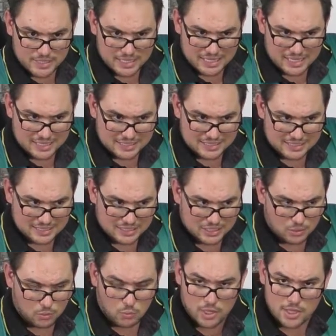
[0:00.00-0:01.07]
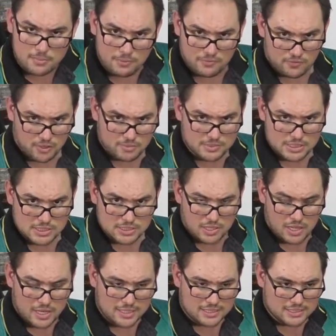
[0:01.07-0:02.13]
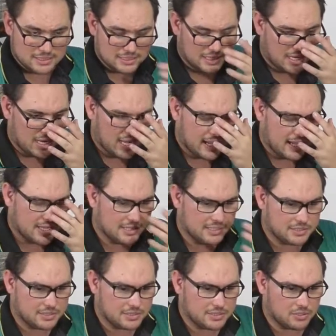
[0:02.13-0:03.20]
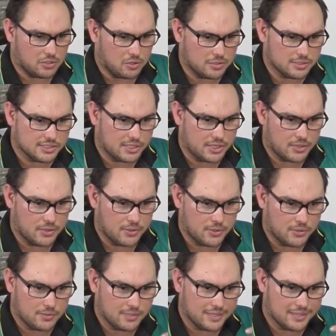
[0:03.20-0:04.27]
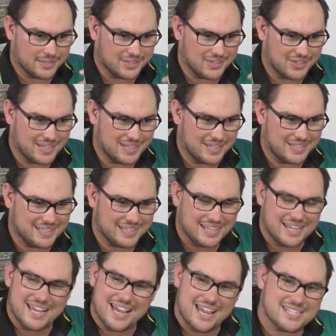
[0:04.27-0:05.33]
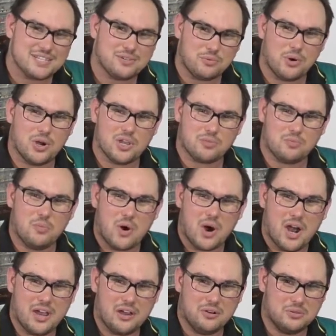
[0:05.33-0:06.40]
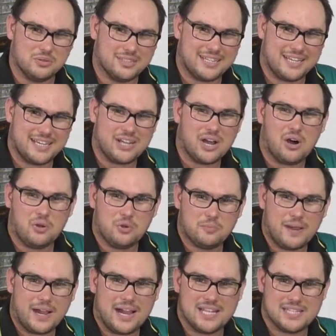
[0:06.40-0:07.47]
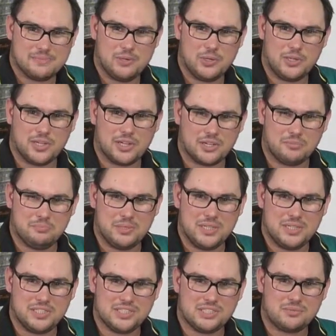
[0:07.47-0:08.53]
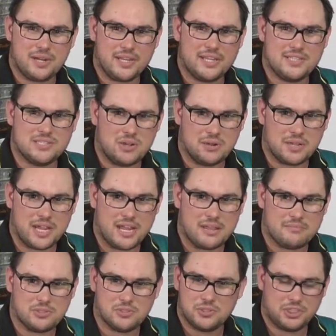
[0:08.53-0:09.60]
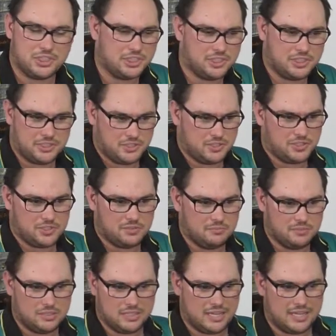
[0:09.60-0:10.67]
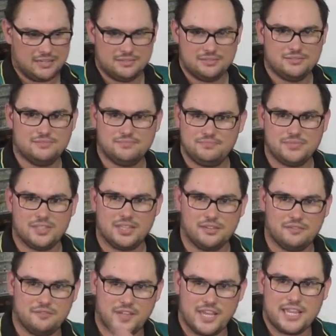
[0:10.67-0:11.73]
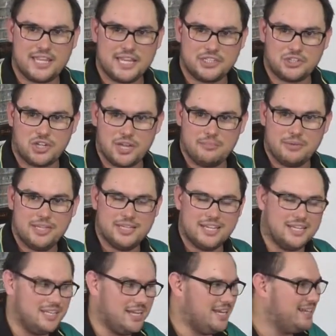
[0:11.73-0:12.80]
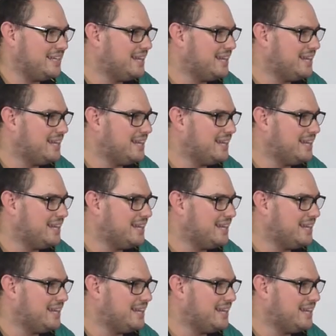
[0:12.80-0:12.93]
uh, what the performance is like and also kind of is it worthwhile getting old parts, building a computer just to run these older games or should you just uh, forget that dream and, and